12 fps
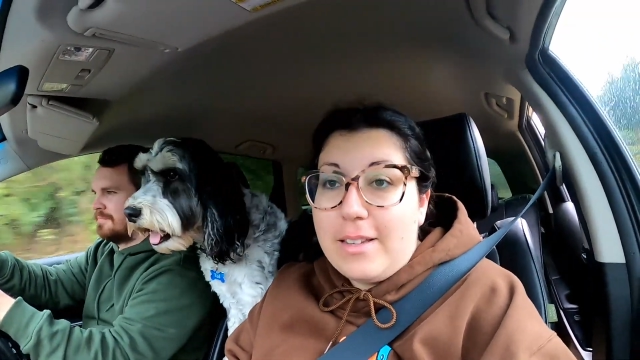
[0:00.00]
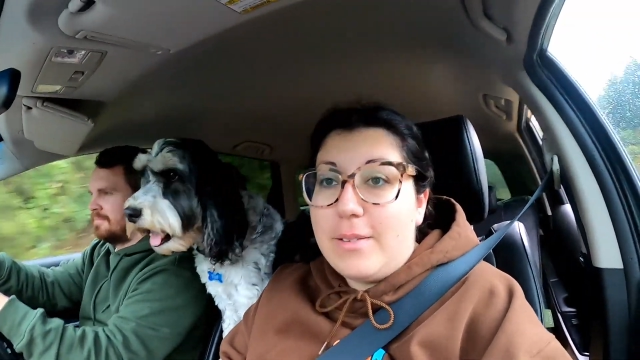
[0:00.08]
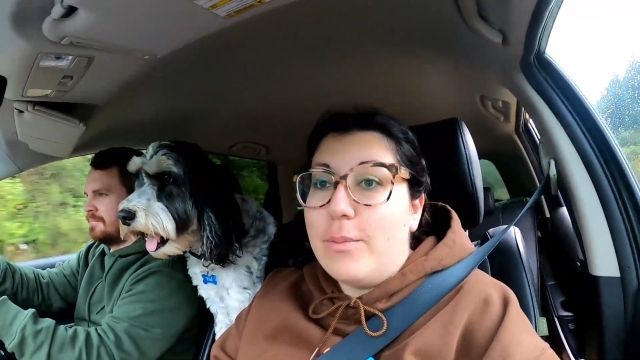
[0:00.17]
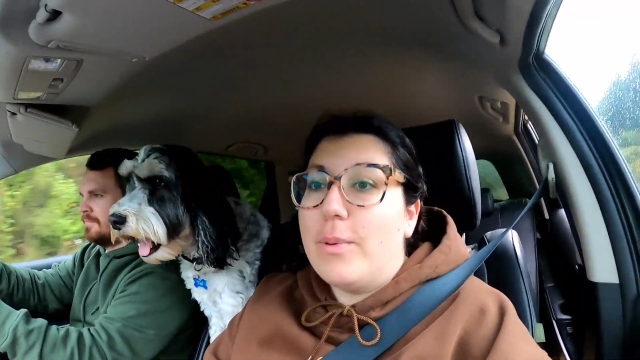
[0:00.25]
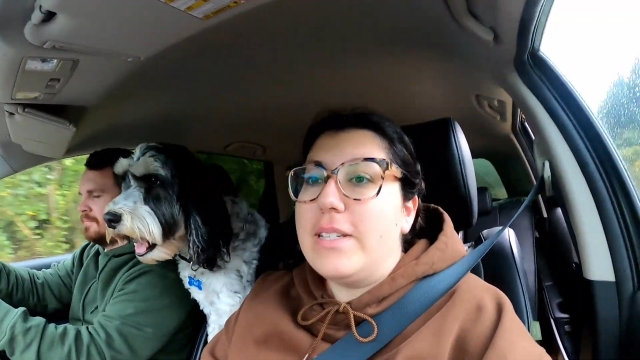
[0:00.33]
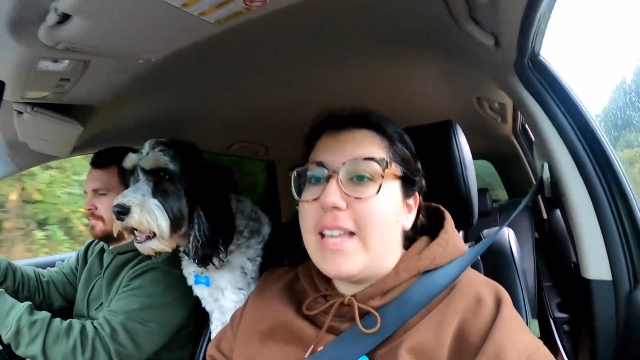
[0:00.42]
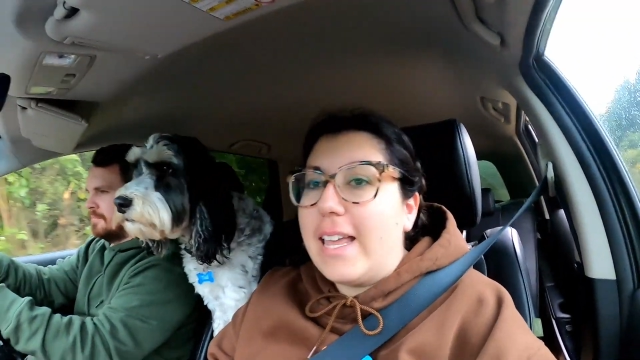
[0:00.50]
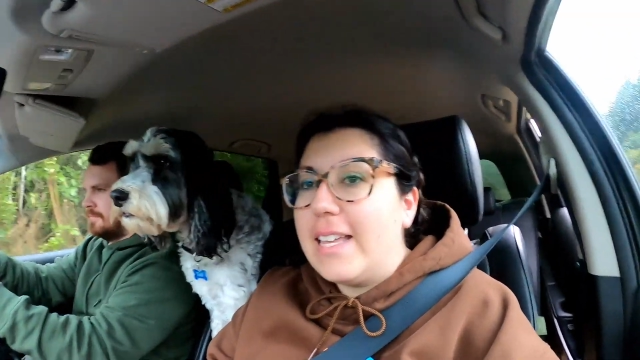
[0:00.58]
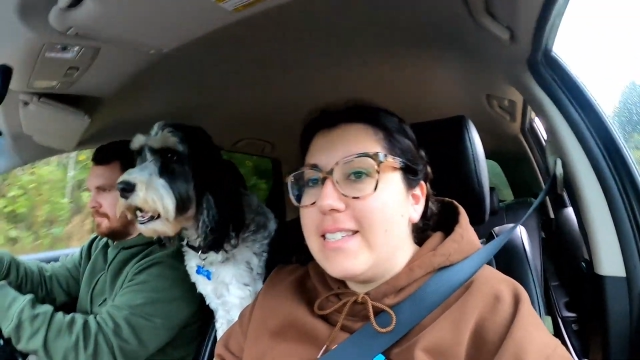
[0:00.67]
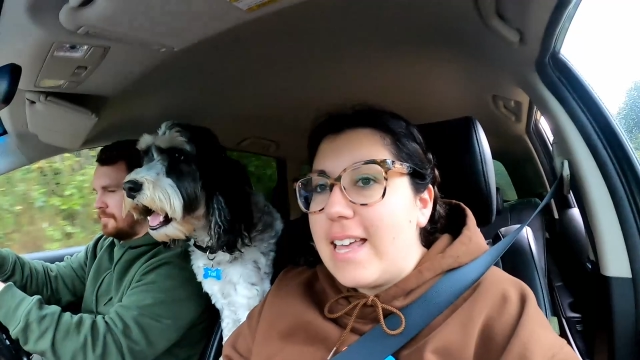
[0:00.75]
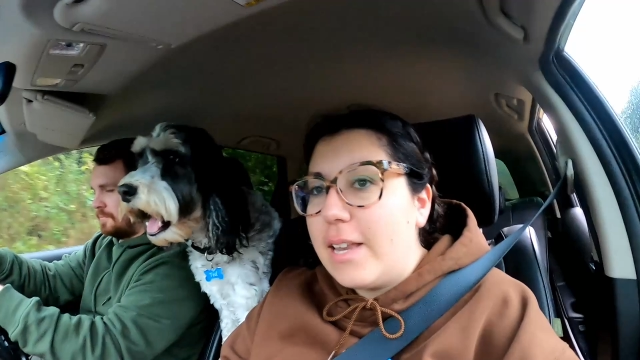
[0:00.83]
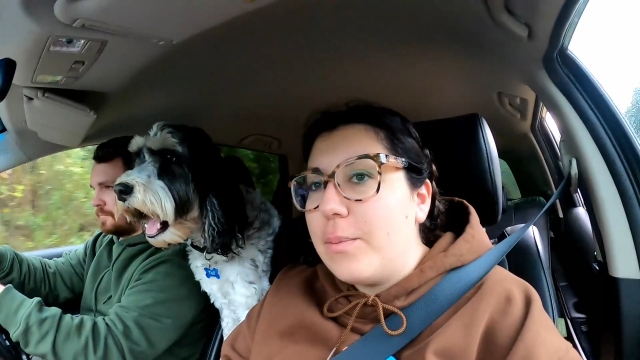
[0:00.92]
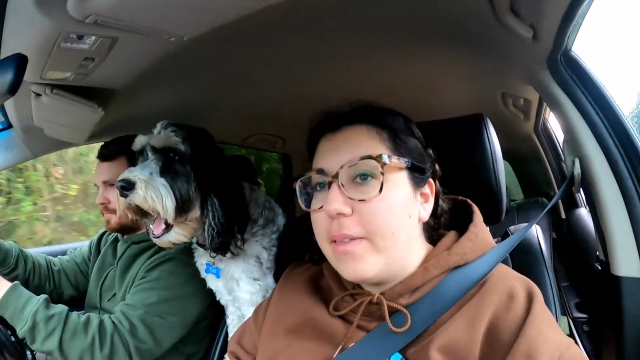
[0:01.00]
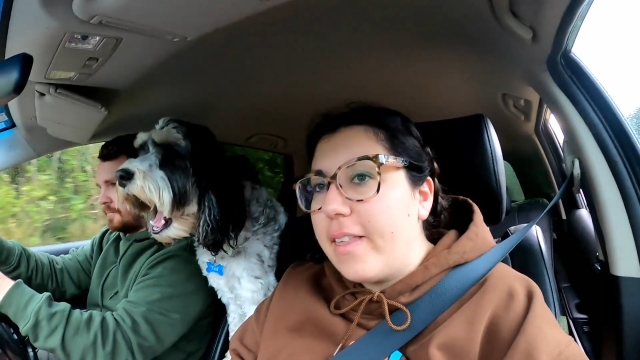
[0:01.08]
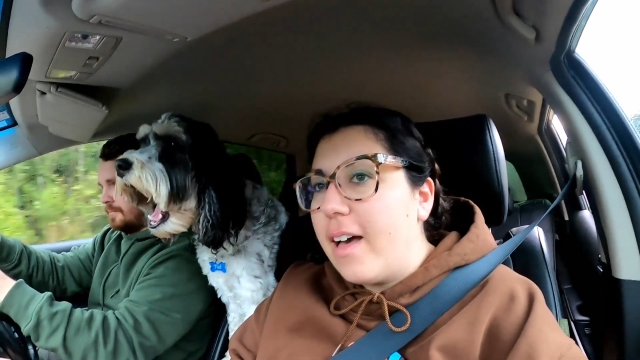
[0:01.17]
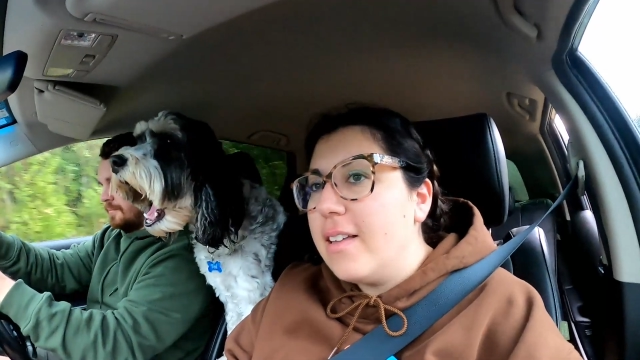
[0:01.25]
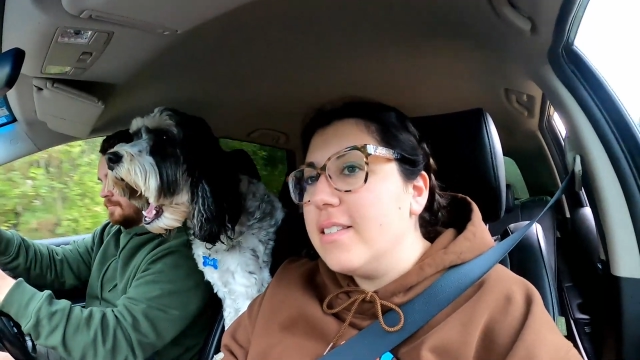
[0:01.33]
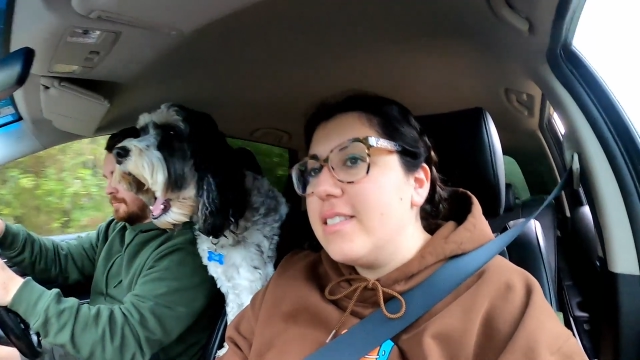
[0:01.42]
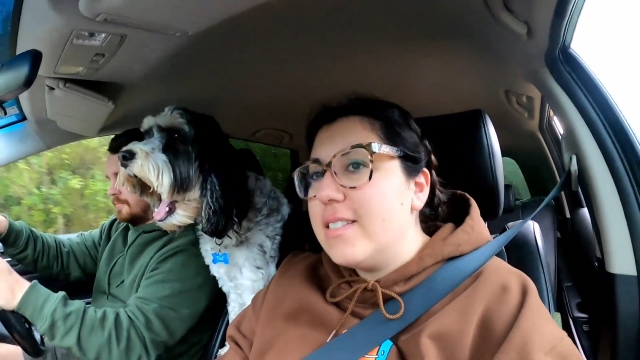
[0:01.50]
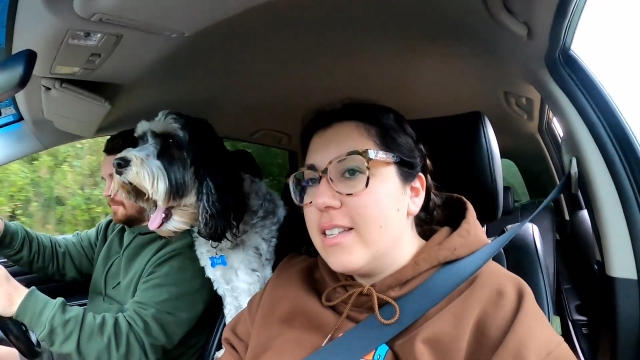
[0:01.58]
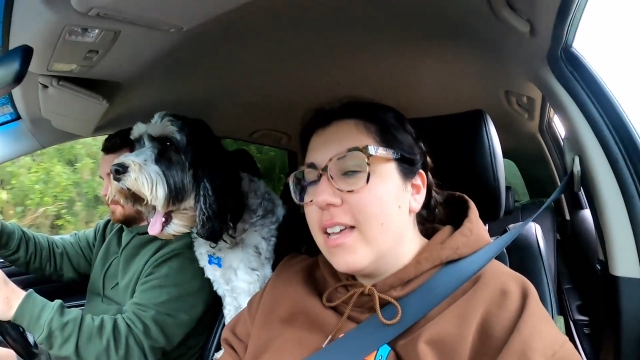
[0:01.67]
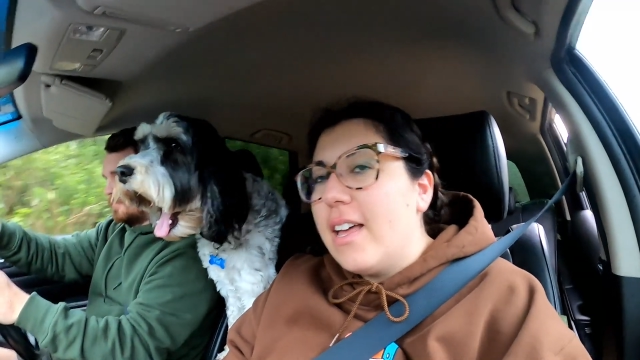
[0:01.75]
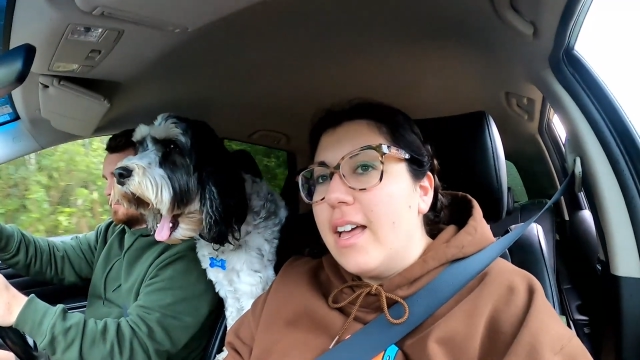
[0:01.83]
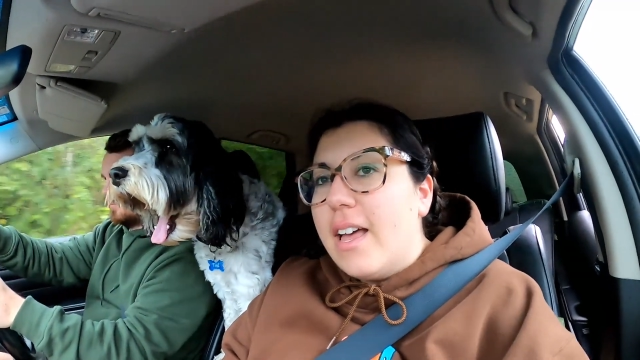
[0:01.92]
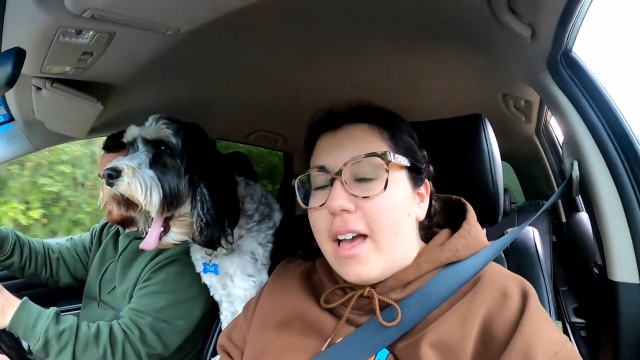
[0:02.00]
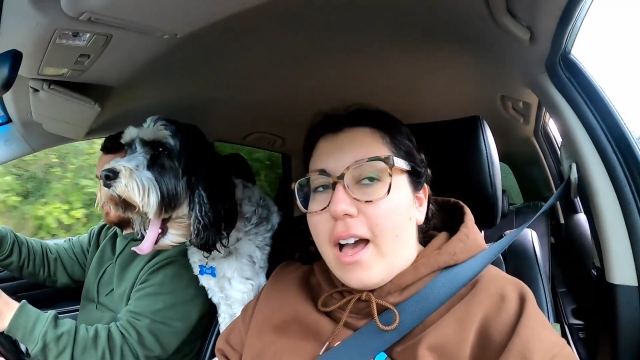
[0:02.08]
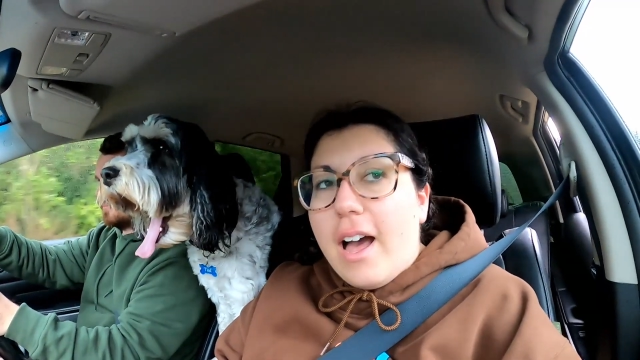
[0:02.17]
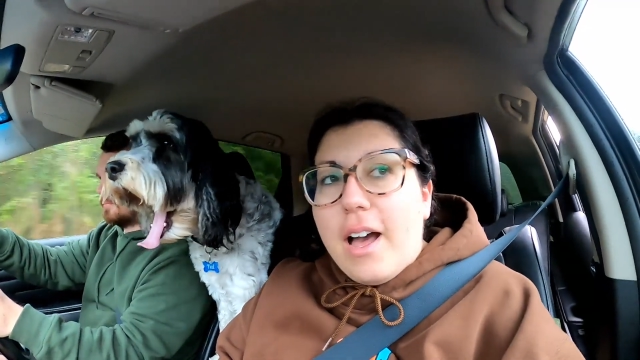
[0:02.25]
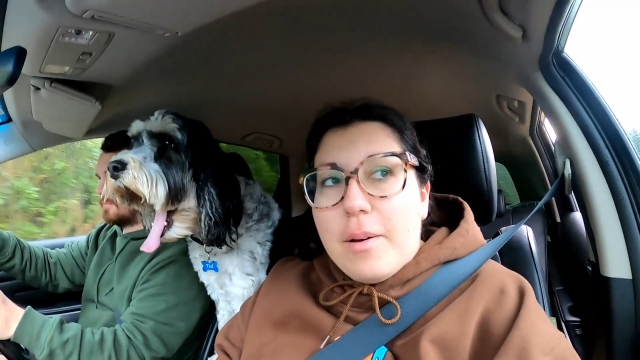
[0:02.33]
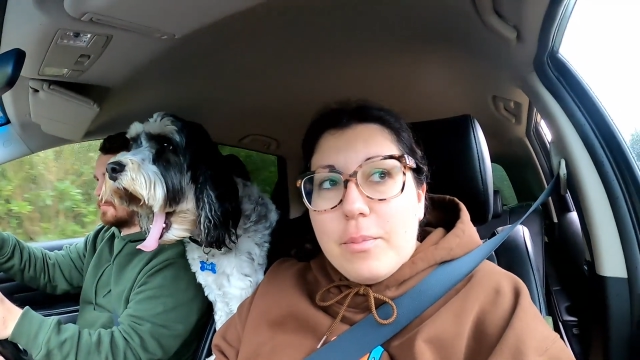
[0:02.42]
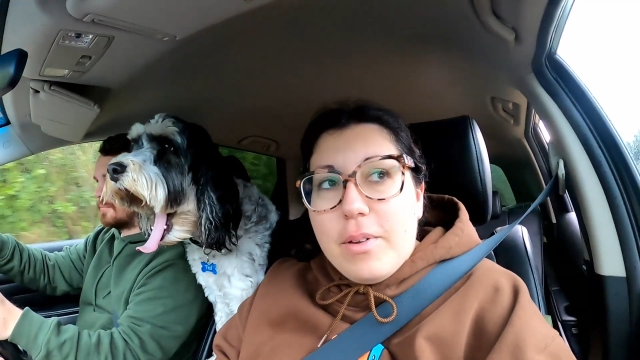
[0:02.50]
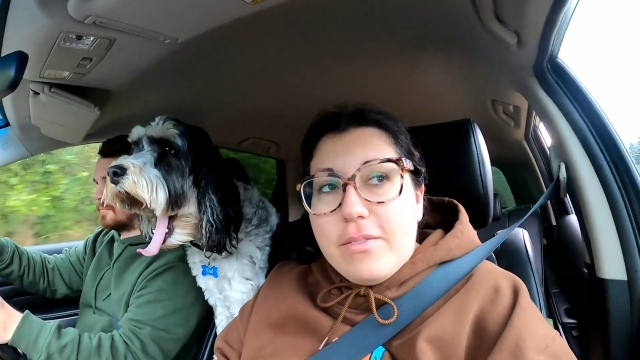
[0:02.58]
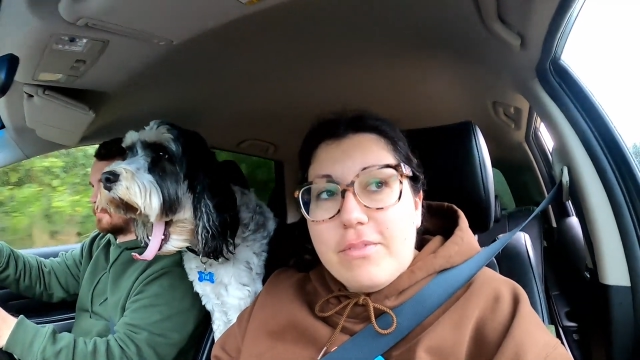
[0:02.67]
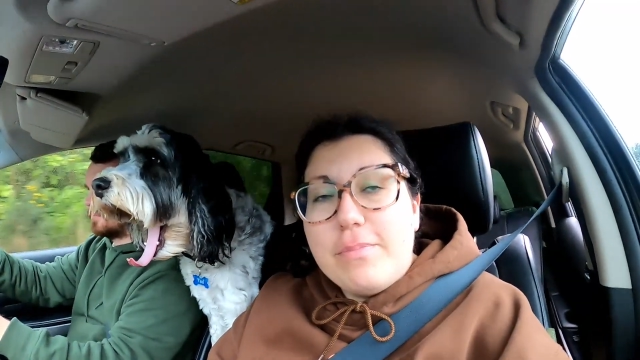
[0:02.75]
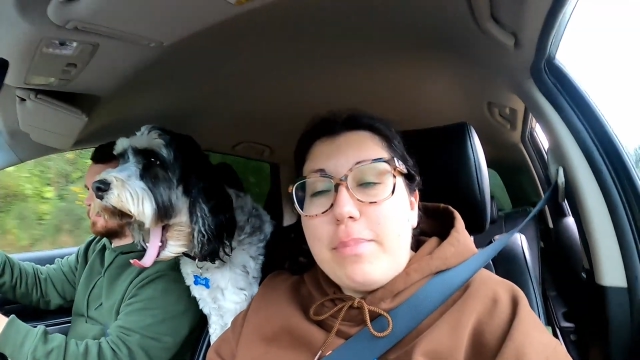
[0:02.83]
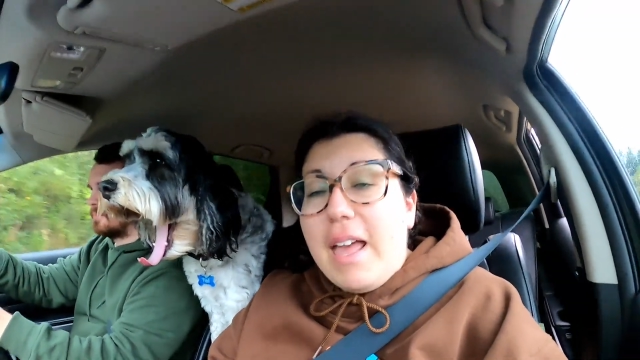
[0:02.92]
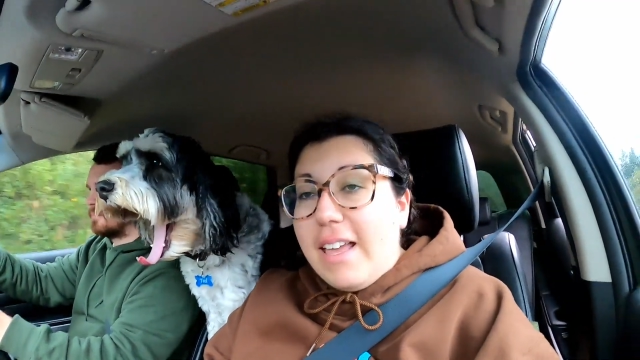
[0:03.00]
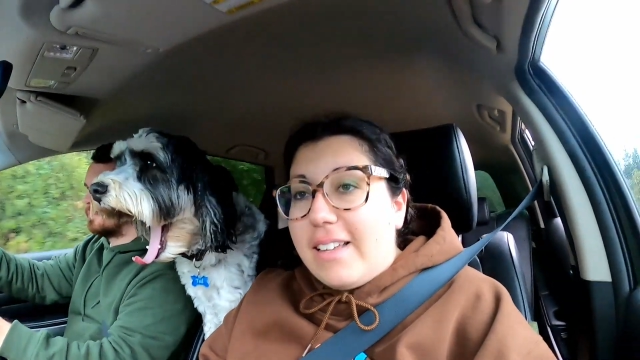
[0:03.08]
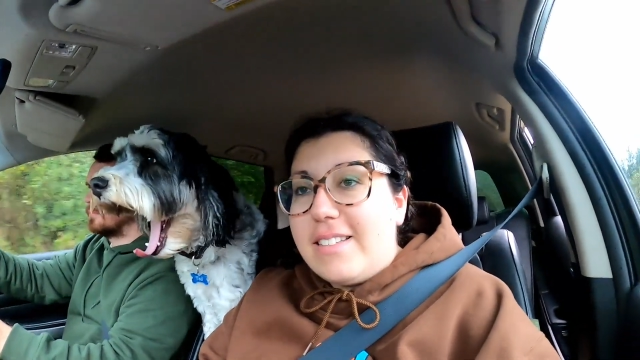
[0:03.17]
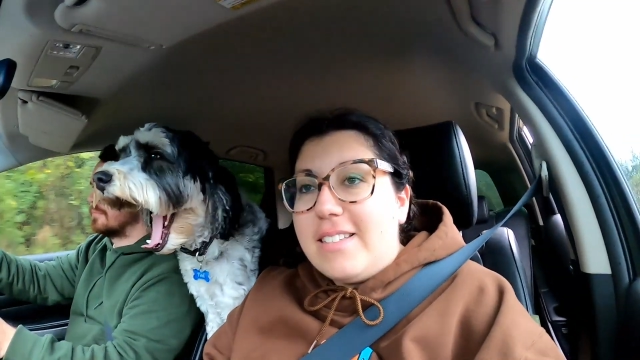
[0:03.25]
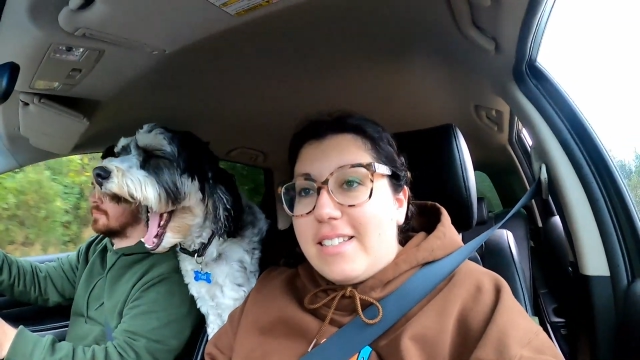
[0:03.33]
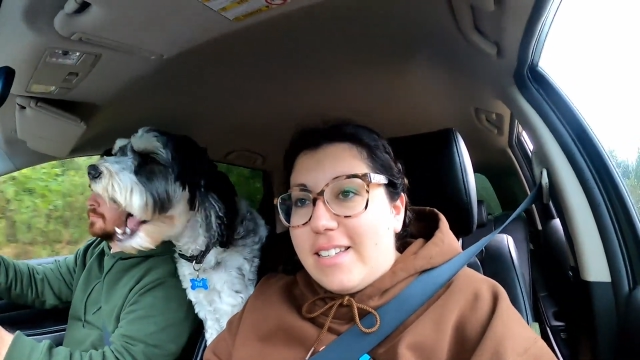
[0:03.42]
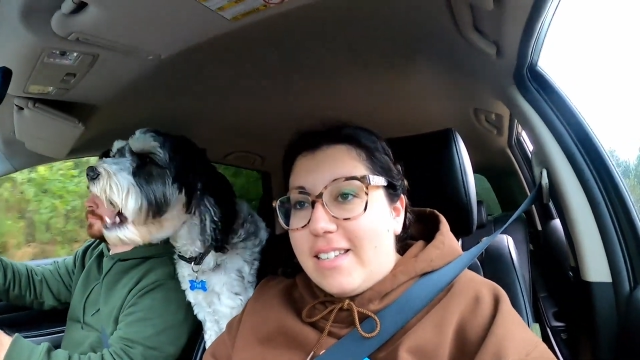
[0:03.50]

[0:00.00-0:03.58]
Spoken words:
and we're taking Ted with us. We've picked